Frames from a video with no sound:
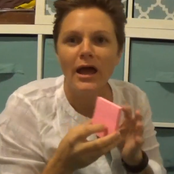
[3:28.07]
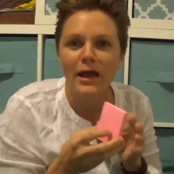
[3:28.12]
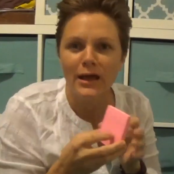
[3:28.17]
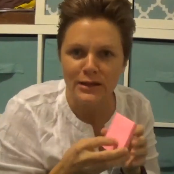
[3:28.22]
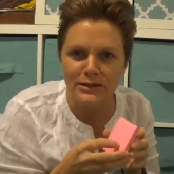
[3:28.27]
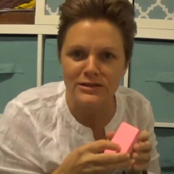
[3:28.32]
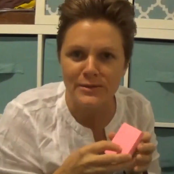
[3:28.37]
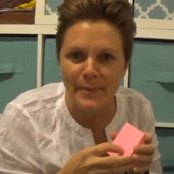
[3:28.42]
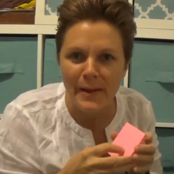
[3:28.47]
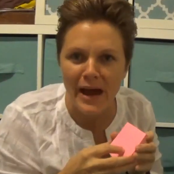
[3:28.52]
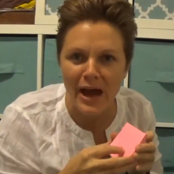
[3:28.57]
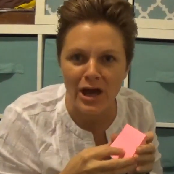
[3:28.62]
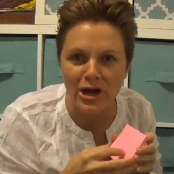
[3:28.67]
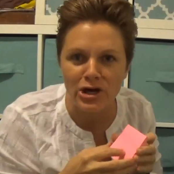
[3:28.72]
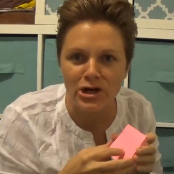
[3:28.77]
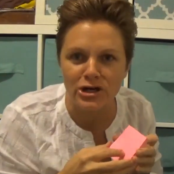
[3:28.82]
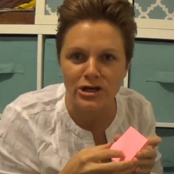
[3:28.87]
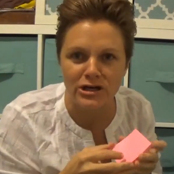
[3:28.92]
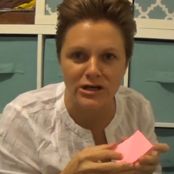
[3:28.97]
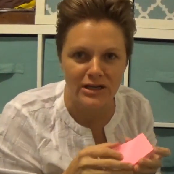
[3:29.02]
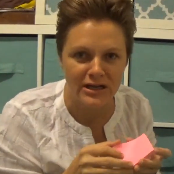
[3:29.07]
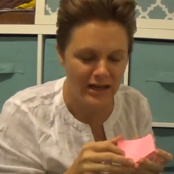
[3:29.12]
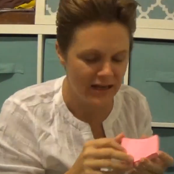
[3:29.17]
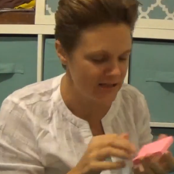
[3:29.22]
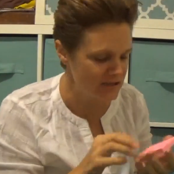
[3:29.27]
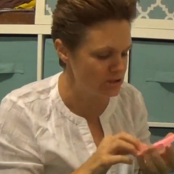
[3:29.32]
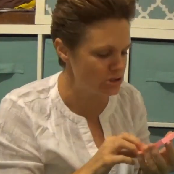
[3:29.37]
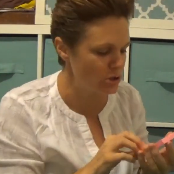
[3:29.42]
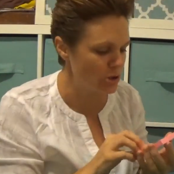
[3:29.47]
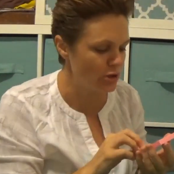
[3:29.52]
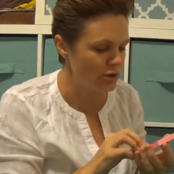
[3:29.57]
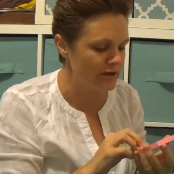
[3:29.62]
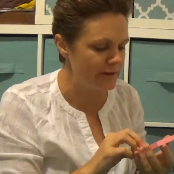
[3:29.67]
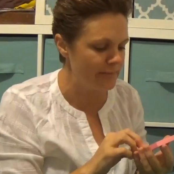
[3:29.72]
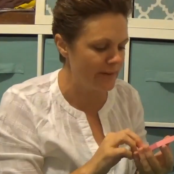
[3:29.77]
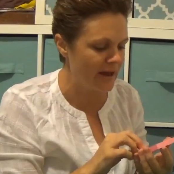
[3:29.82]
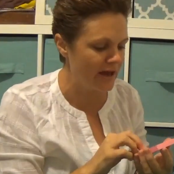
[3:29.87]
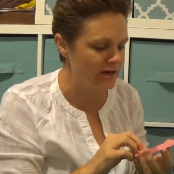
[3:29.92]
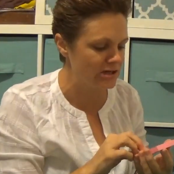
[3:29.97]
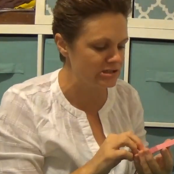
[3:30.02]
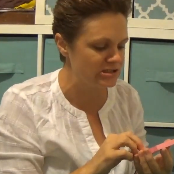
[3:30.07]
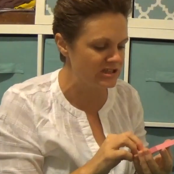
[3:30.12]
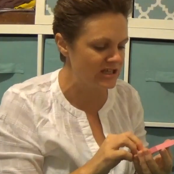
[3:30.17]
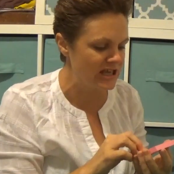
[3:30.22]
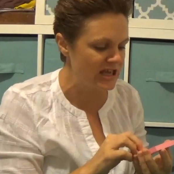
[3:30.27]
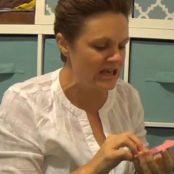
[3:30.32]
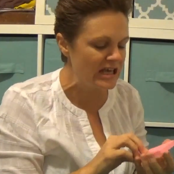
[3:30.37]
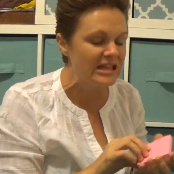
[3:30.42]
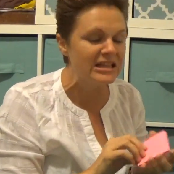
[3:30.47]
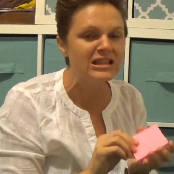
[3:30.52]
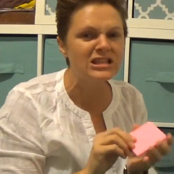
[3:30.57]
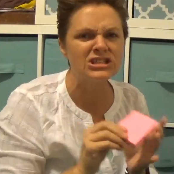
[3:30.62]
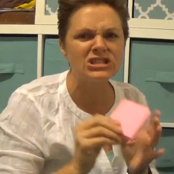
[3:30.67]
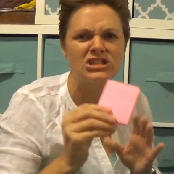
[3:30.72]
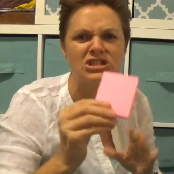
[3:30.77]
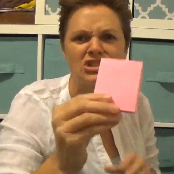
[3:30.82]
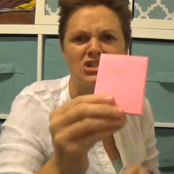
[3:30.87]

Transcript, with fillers: It's a pattern. It's totally patterns. This is